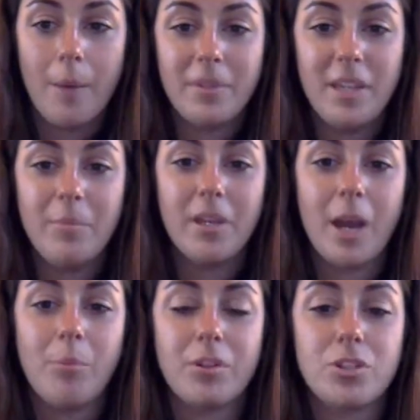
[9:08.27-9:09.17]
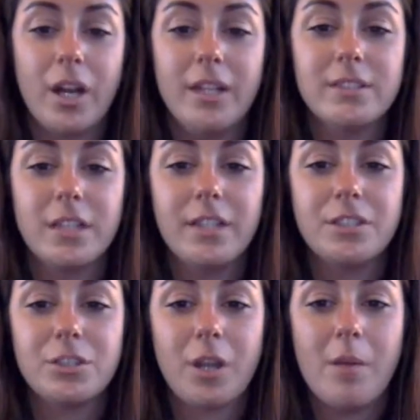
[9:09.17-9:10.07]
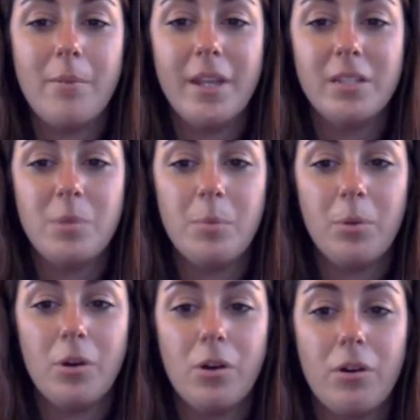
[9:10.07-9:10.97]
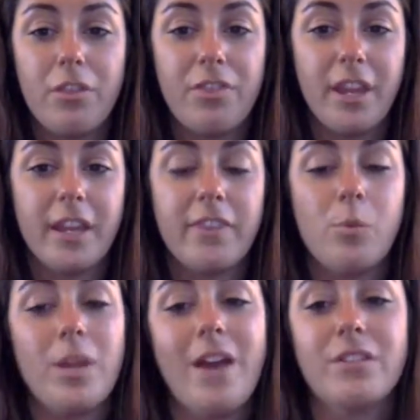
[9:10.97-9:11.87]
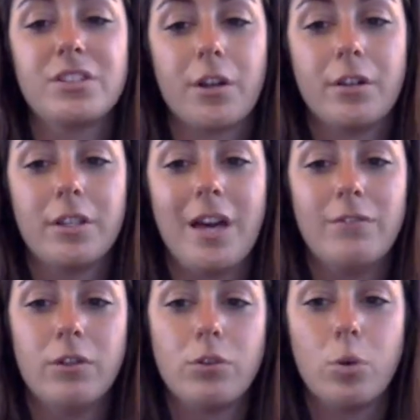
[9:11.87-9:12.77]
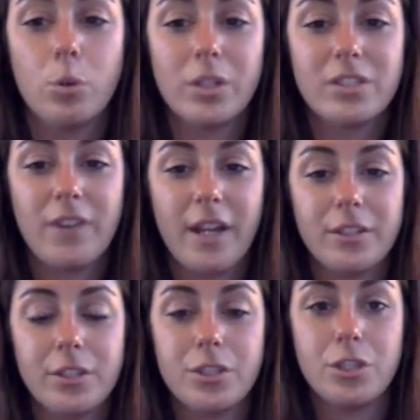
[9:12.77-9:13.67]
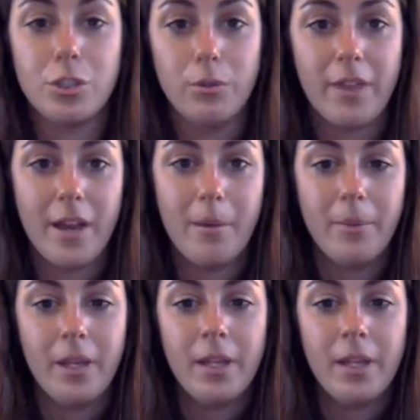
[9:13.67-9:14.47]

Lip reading: Keeping up with trends on Instagram makes people think that we have a certain level of coolness factor to them.